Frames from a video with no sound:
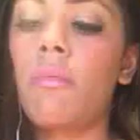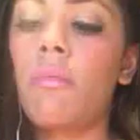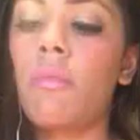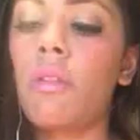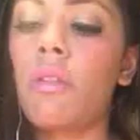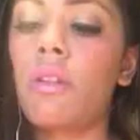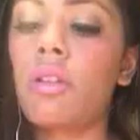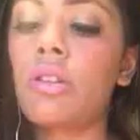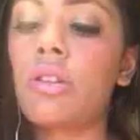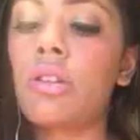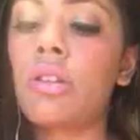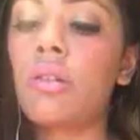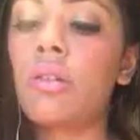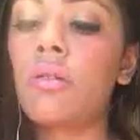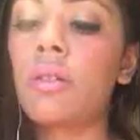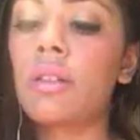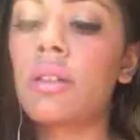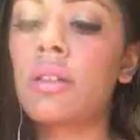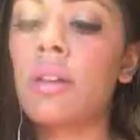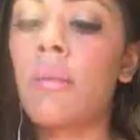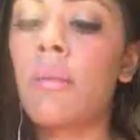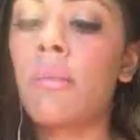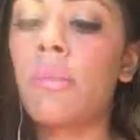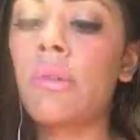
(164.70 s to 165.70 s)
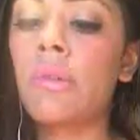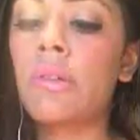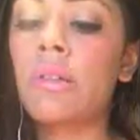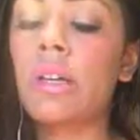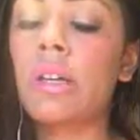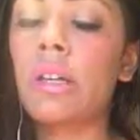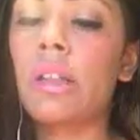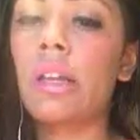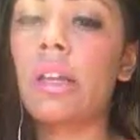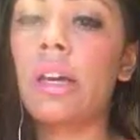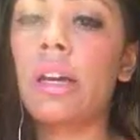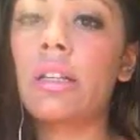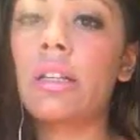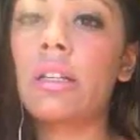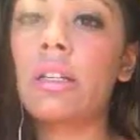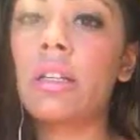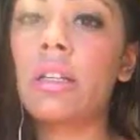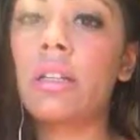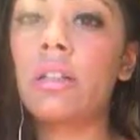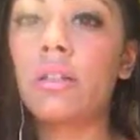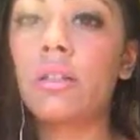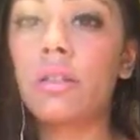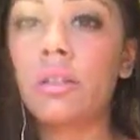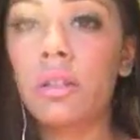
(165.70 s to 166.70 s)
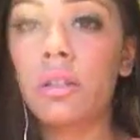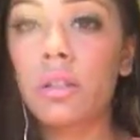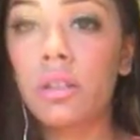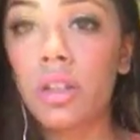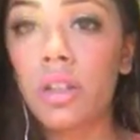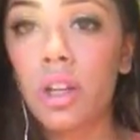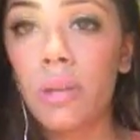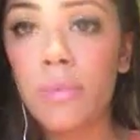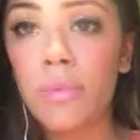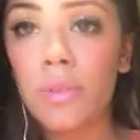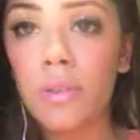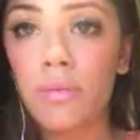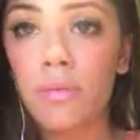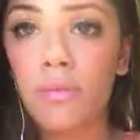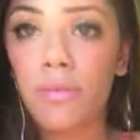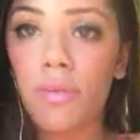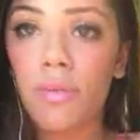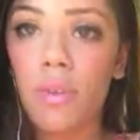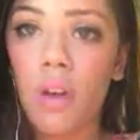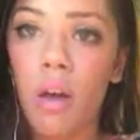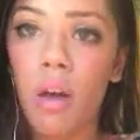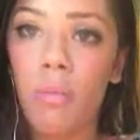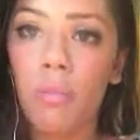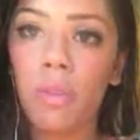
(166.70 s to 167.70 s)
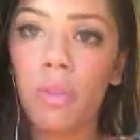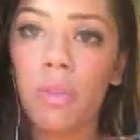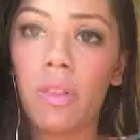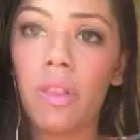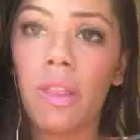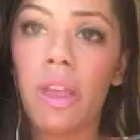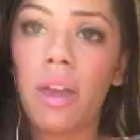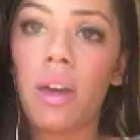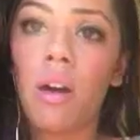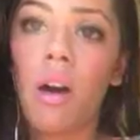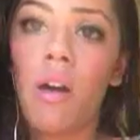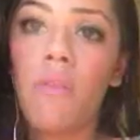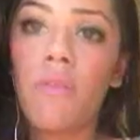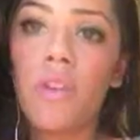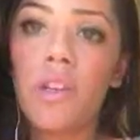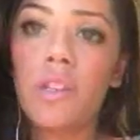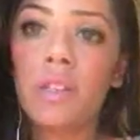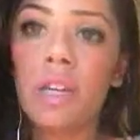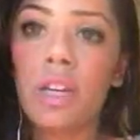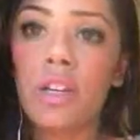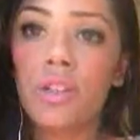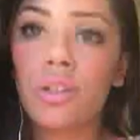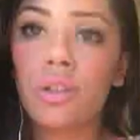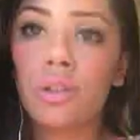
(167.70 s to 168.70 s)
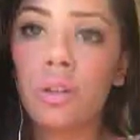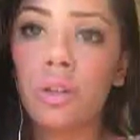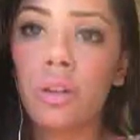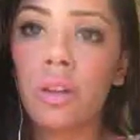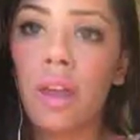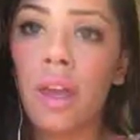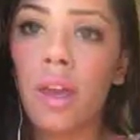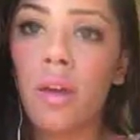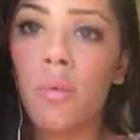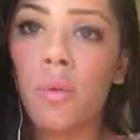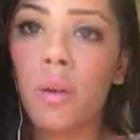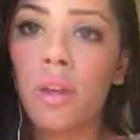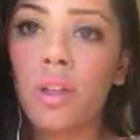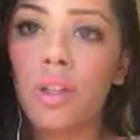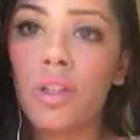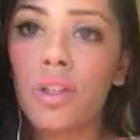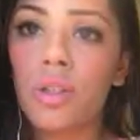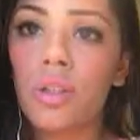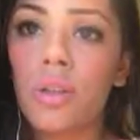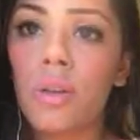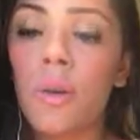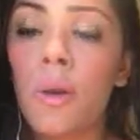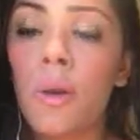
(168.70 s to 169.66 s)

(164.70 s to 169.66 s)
the two examples I'd like to use in terms of conversational language